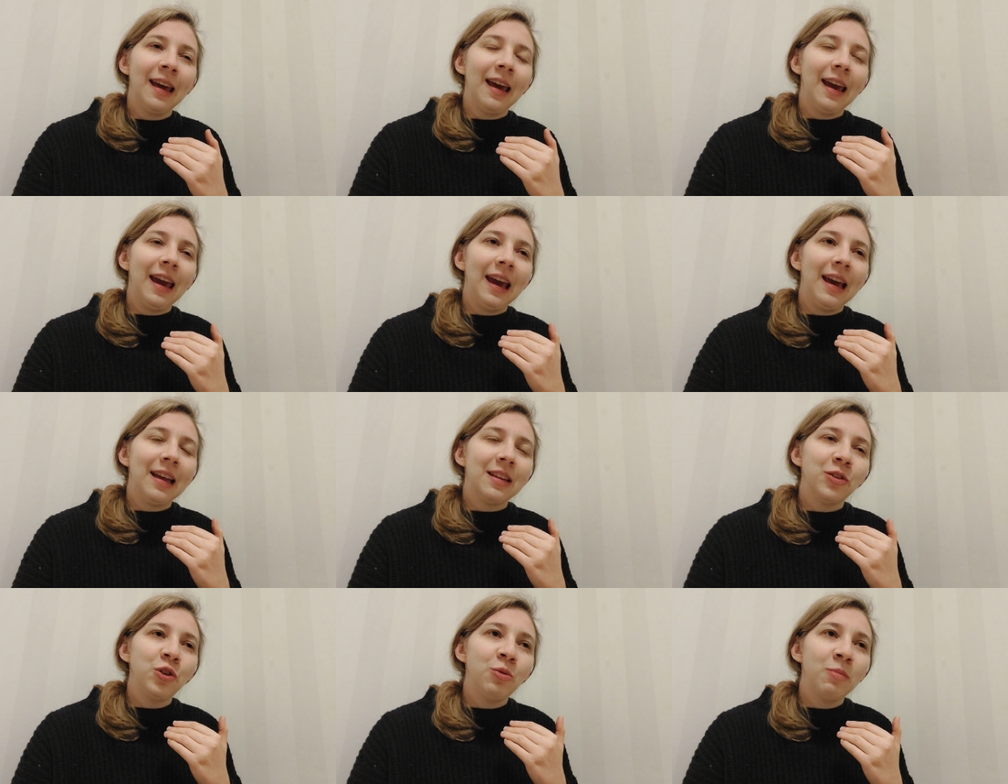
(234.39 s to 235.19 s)

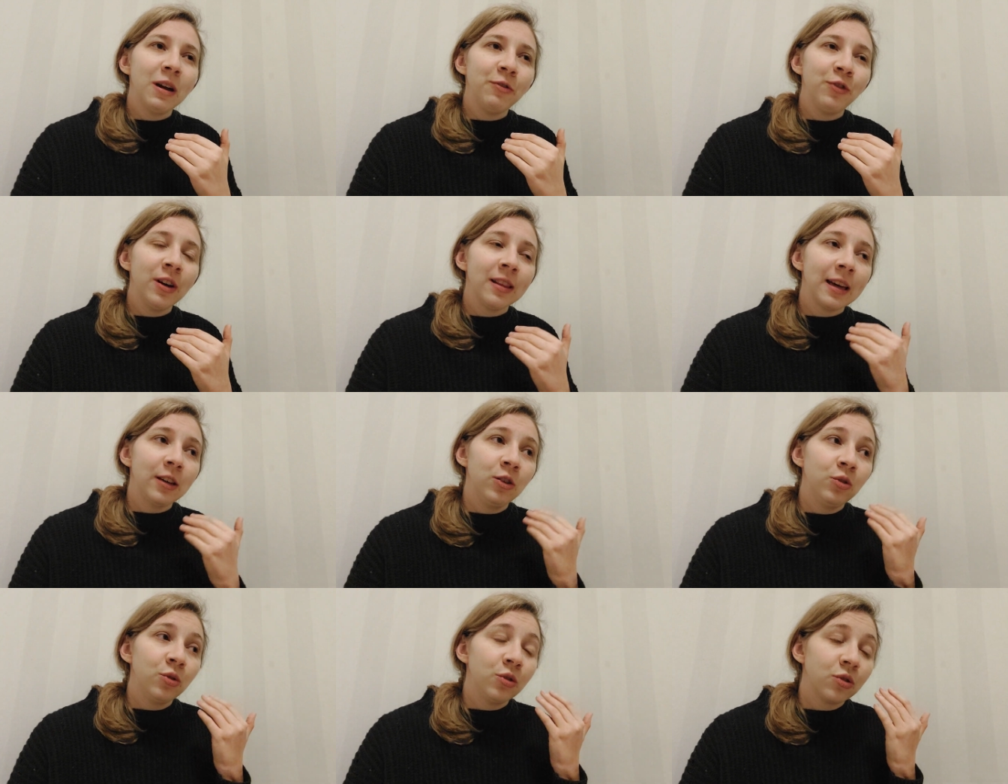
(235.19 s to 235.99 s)
and you might feel like
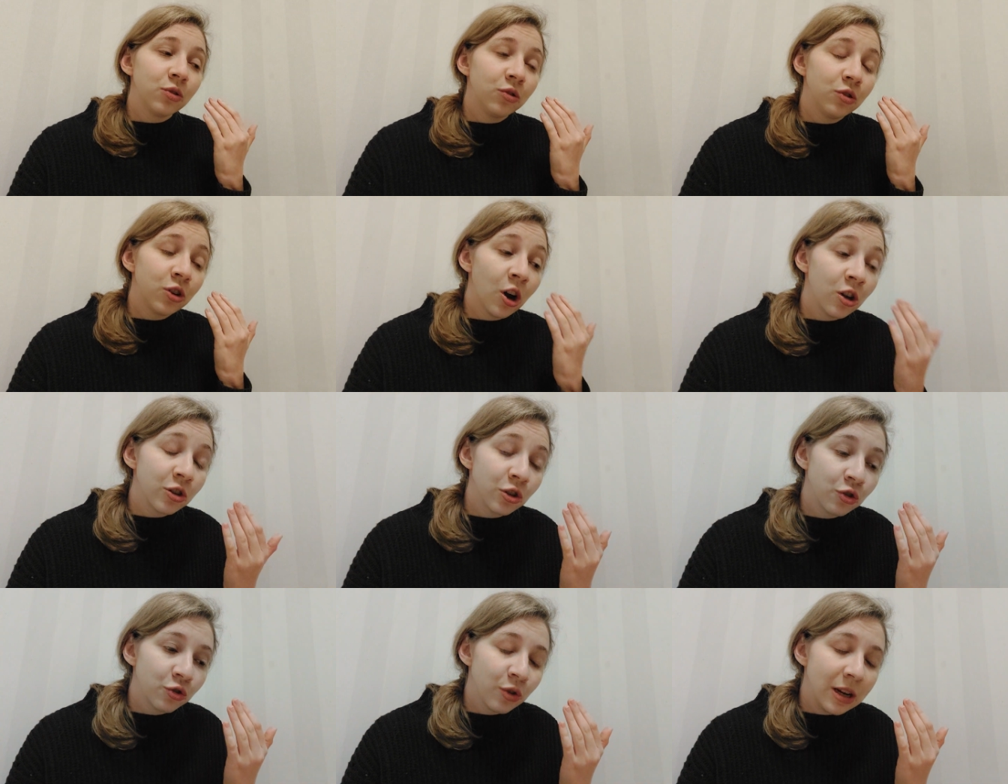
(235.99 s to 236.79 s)
you
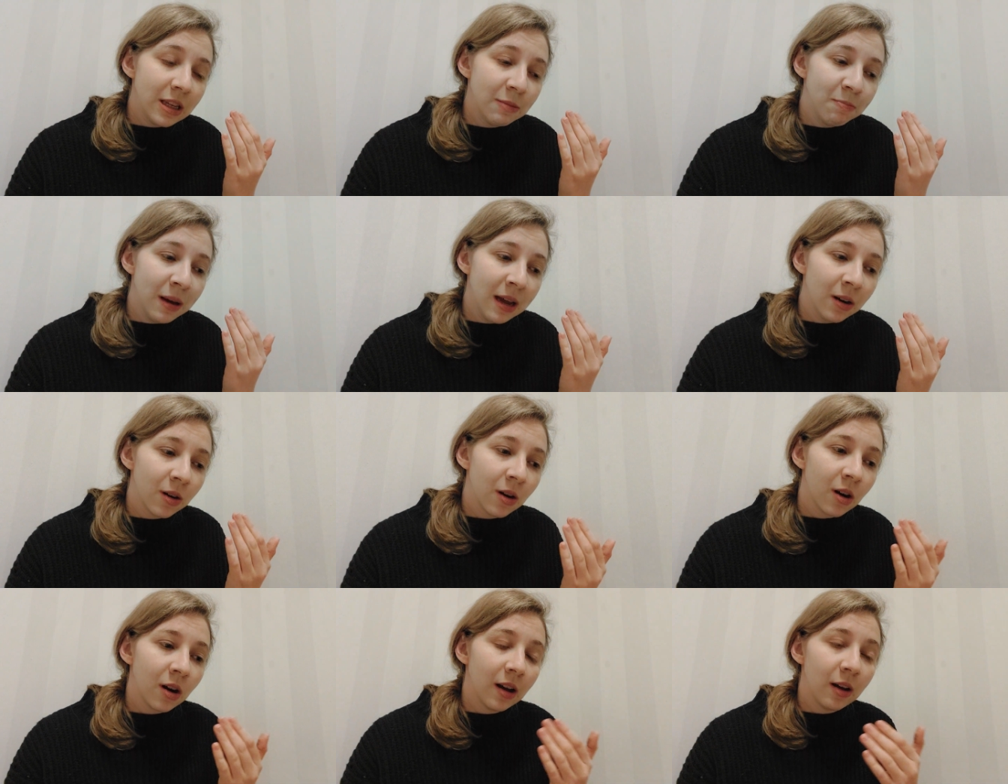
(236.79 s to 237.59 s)
concentrate
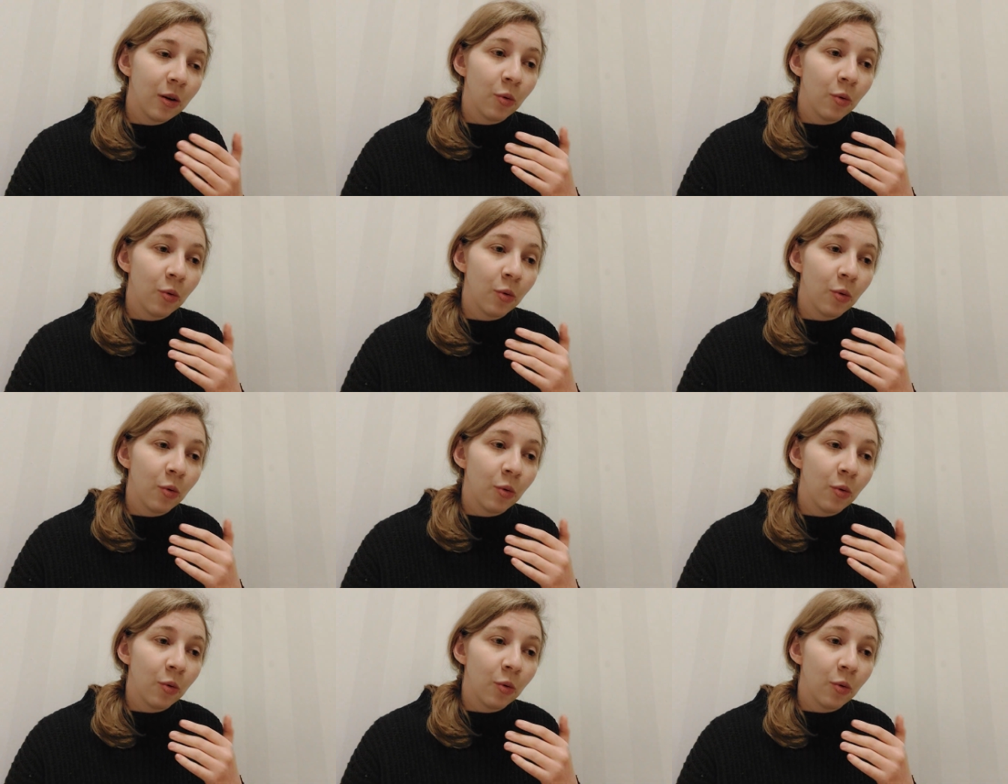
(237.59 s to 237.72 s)
better